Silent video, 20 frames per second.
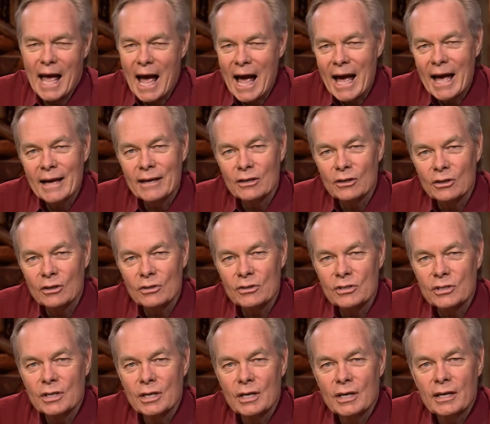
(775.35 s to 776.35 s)

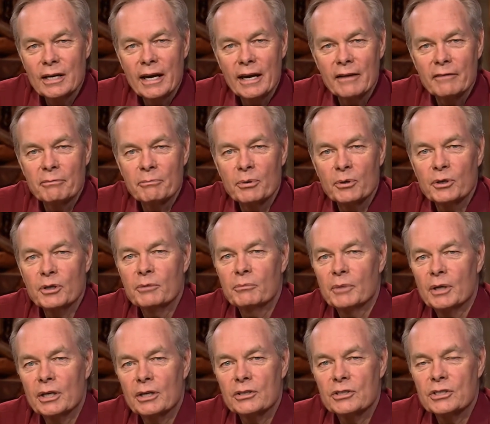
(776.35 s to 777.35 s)
idols have pretty
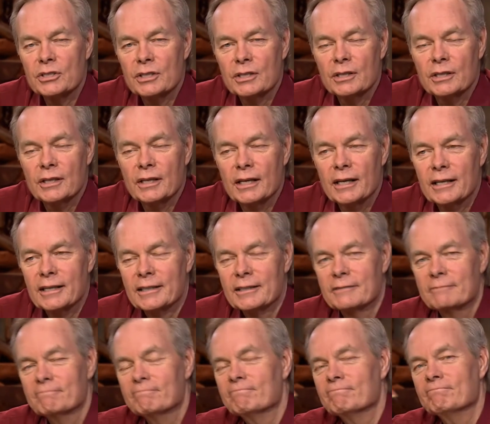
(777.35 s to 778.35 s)
much uh,